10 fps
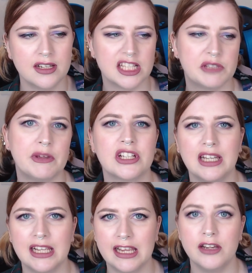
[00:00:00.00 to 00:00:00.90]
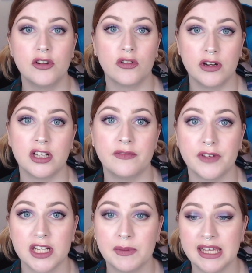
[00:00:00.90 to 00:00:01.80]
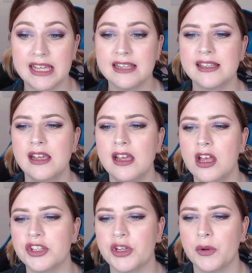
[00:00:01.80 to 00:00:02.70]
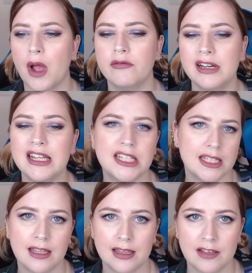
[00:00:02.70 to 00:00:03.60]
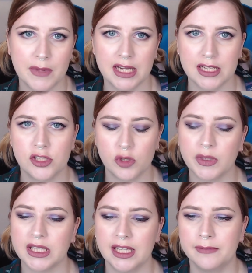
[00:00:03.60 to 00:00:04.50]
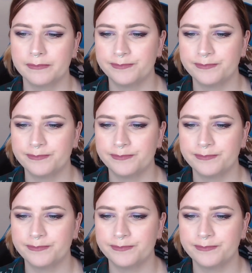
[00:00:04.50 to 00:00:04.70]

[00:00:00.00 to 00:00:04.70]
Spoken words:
especially neurodiverse players, so I really dig that they've made it super clear.